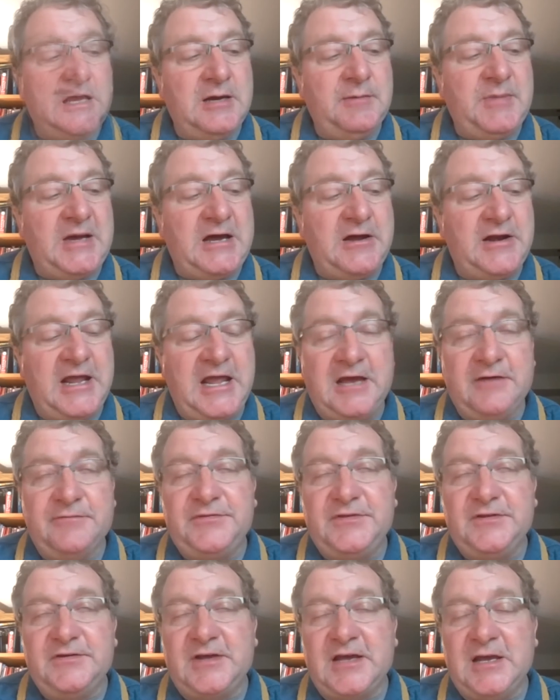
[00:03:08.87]
About
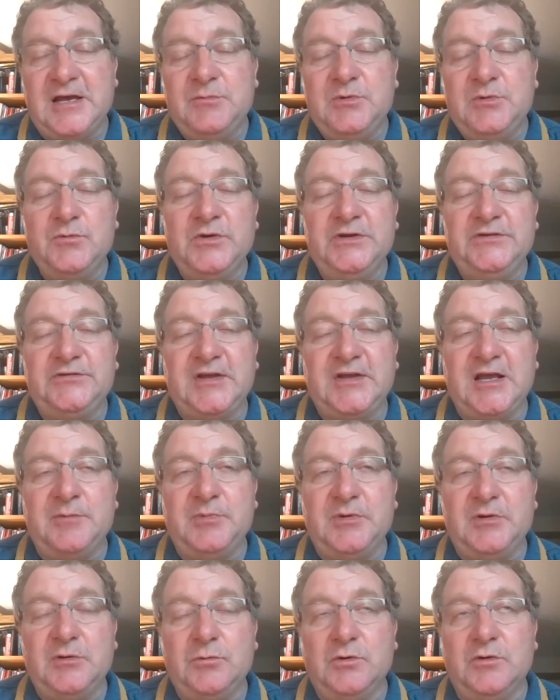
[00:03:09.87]
half the time when we
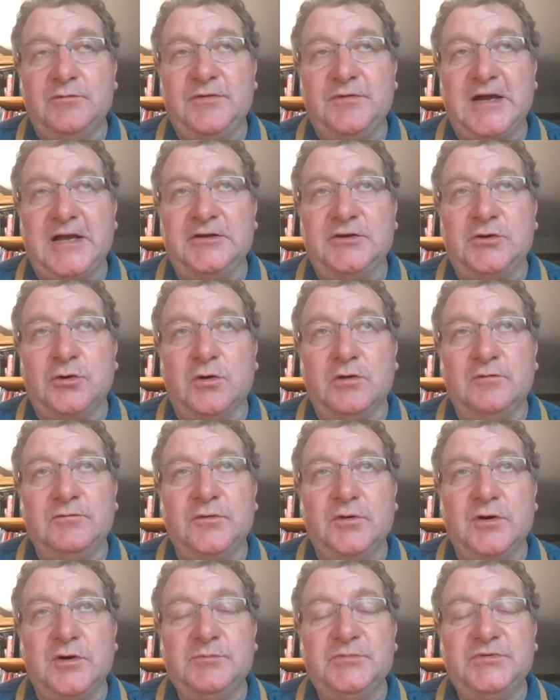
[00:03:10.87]
sample, we'll find
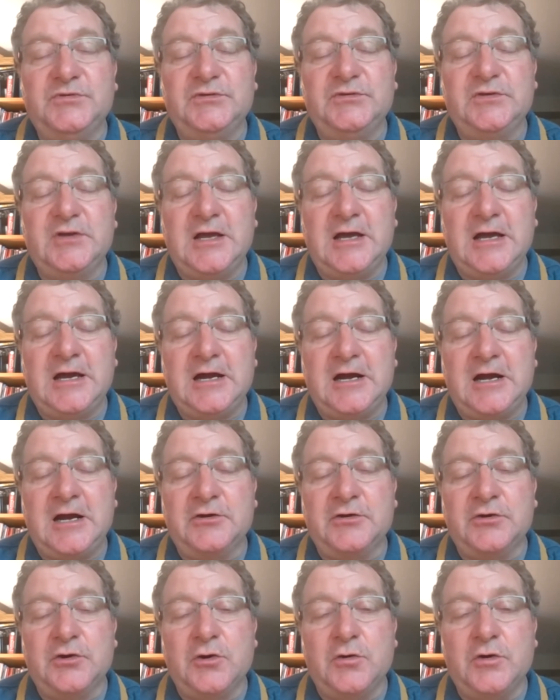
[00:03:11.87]
coliforms
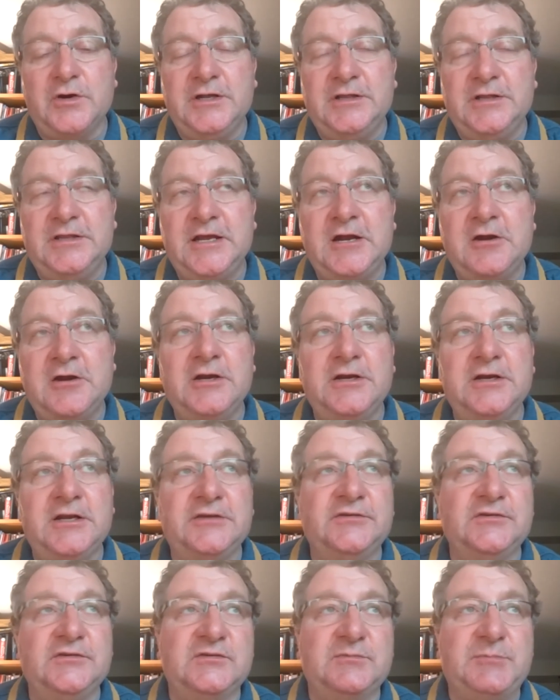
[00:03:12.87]
are growing in there. It
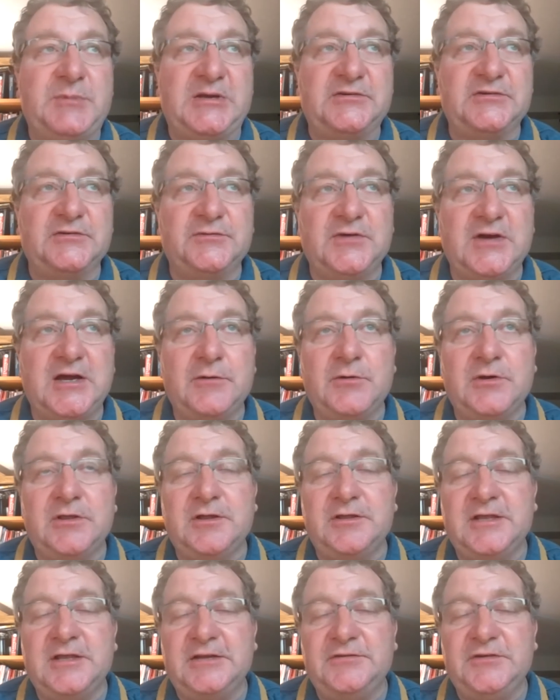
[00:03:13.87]
doesn't specify
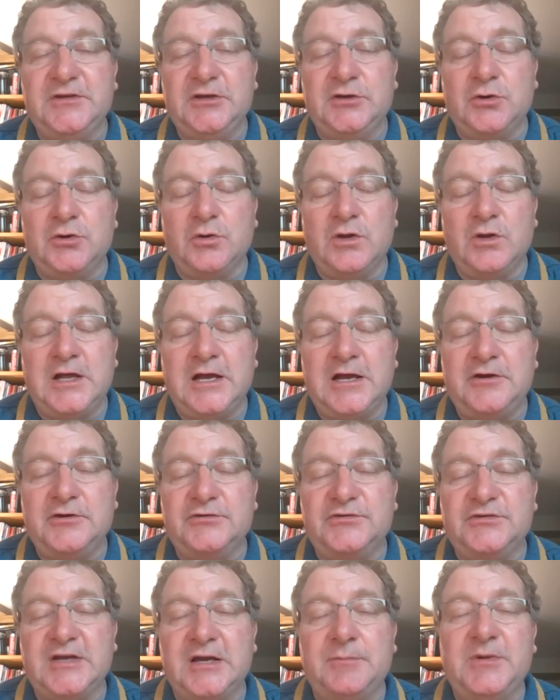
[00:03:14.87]
whether that's E. coli
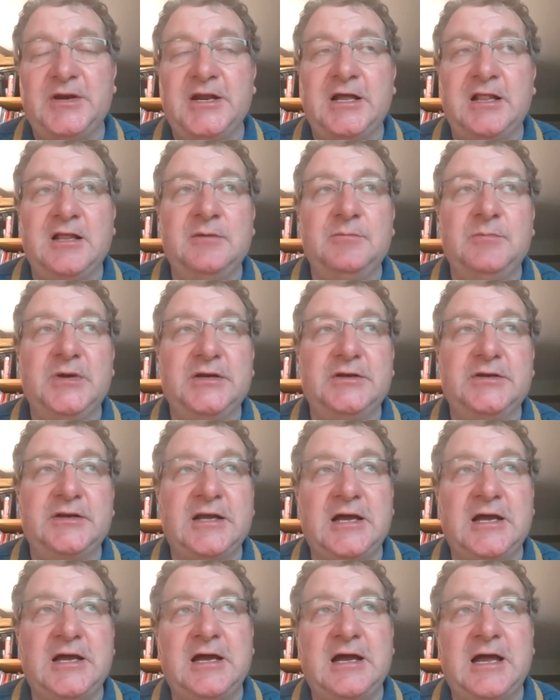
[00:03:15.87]
or salmonella, but
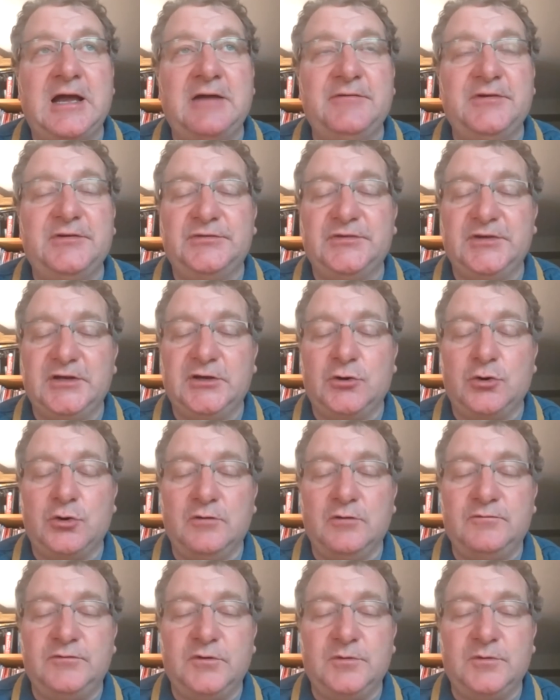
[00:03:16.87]
obviously
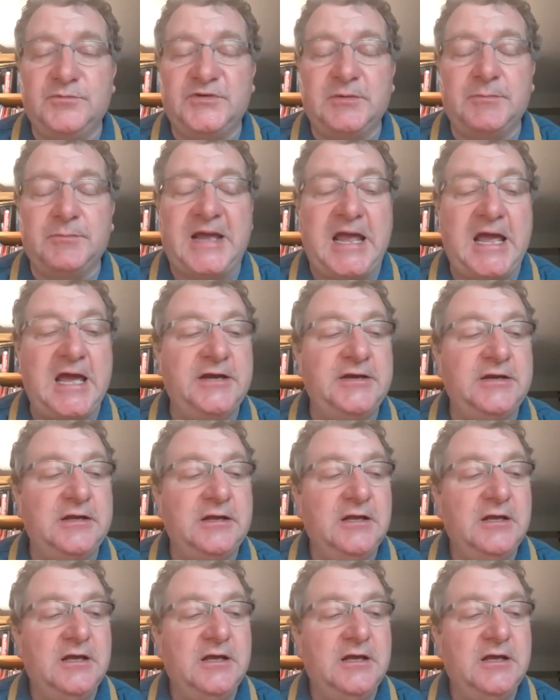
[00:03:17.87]
coliforms are bad.